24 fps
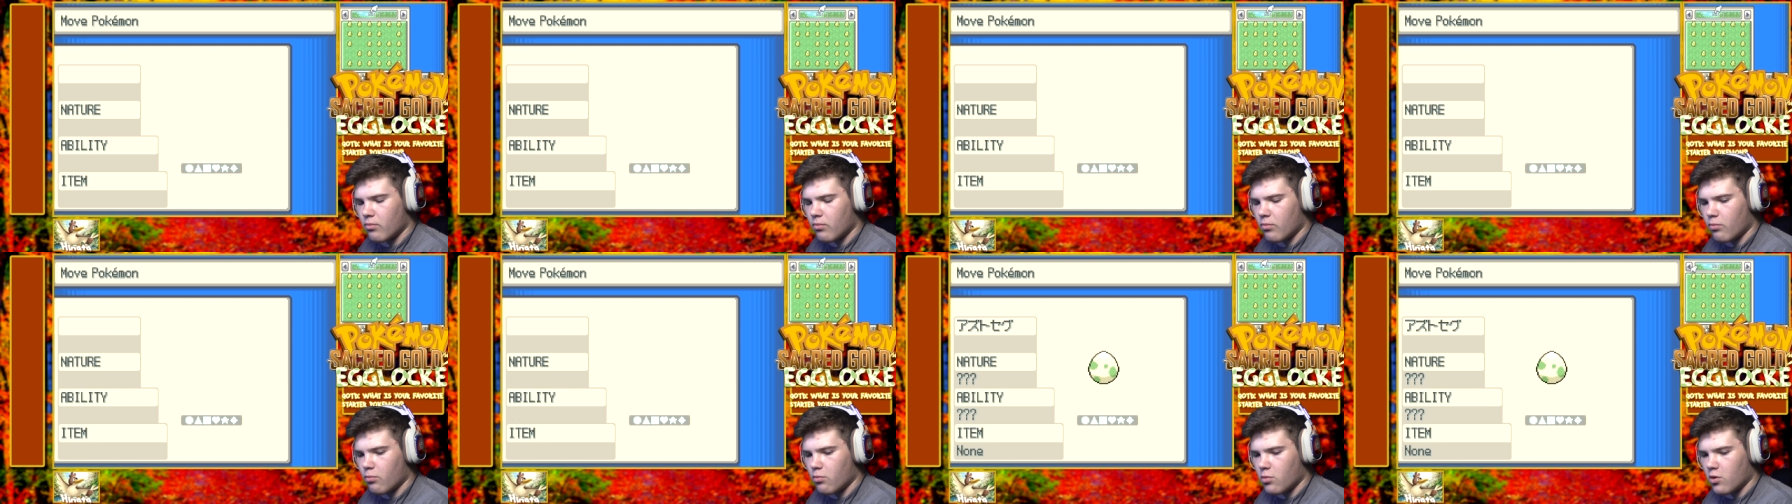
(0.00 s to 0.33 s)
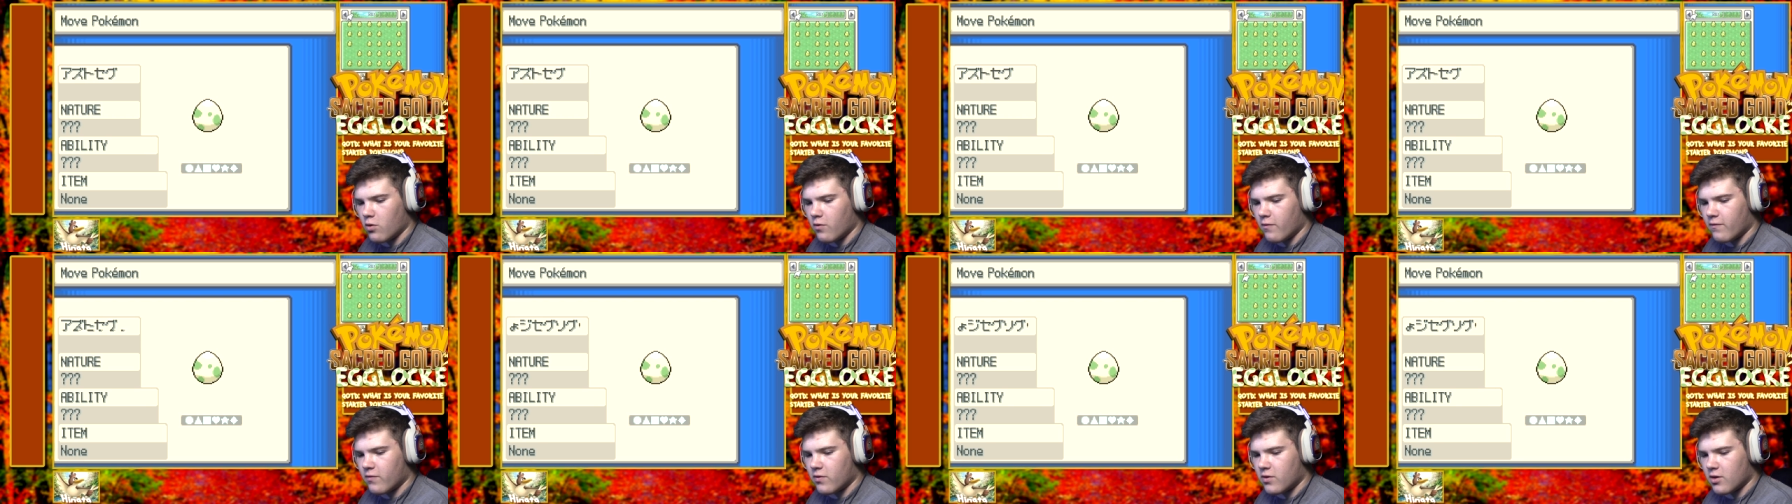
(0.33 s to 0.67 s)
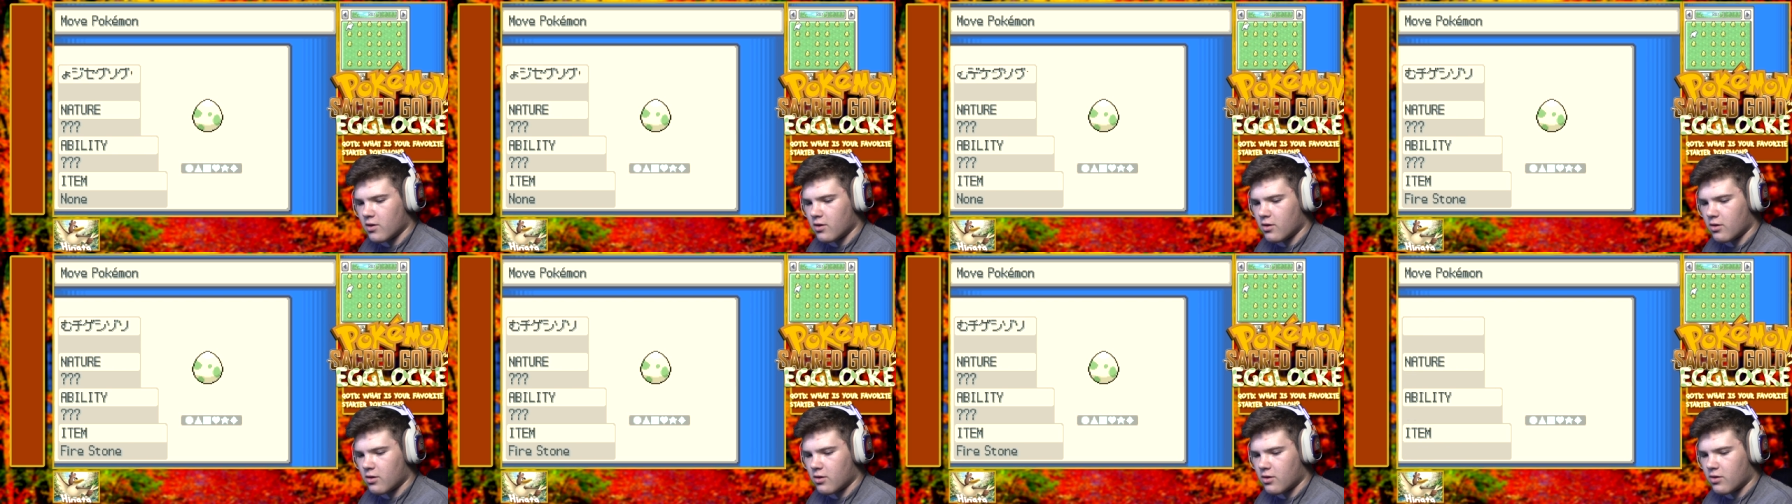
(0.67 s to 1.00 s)
move
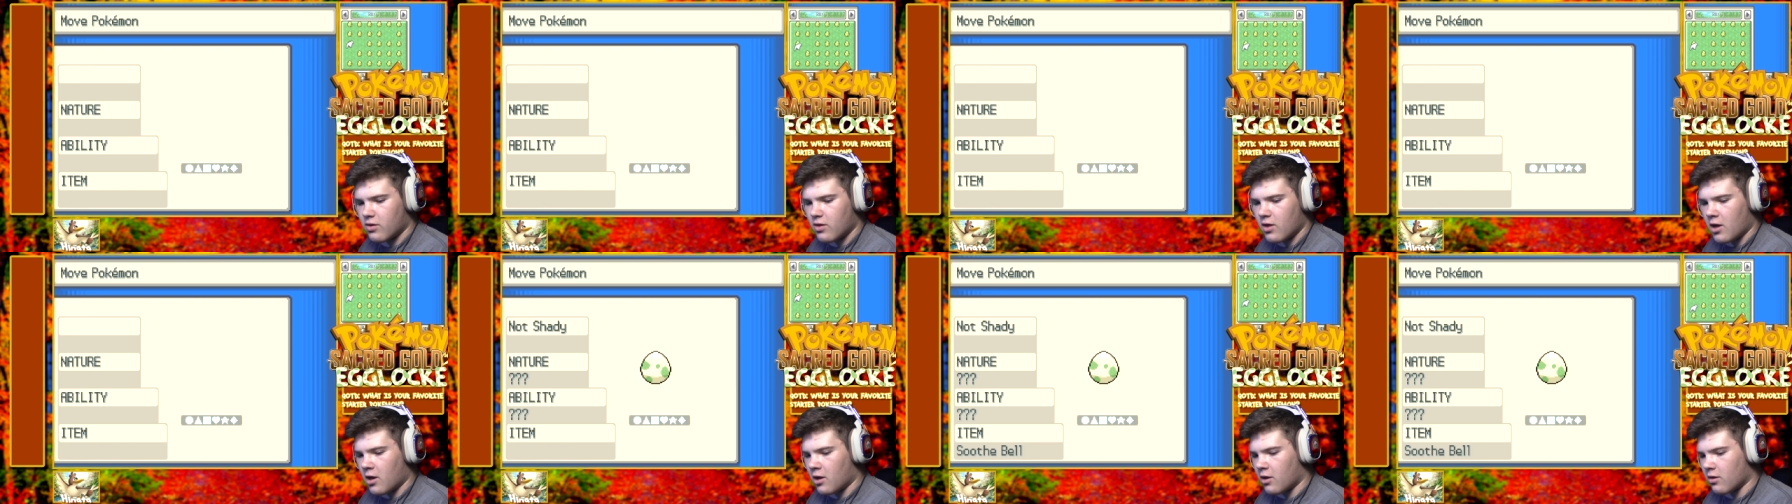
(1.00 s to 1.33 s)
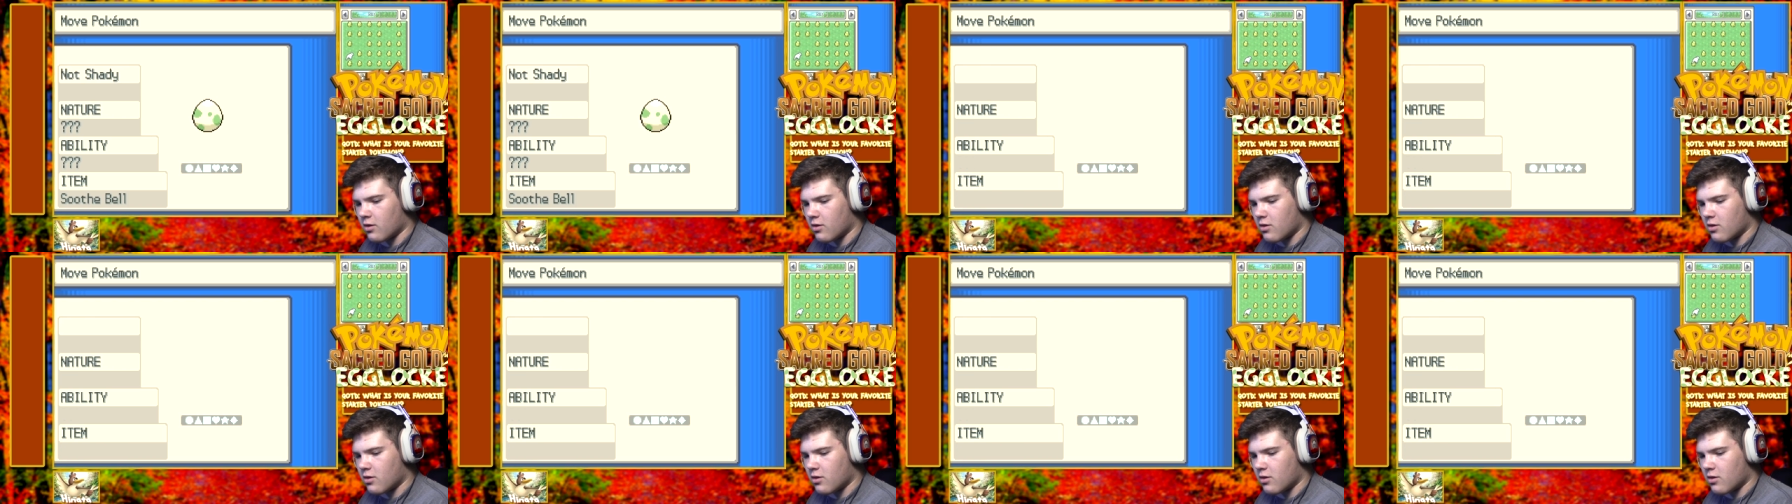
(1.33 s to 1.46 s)
the thing.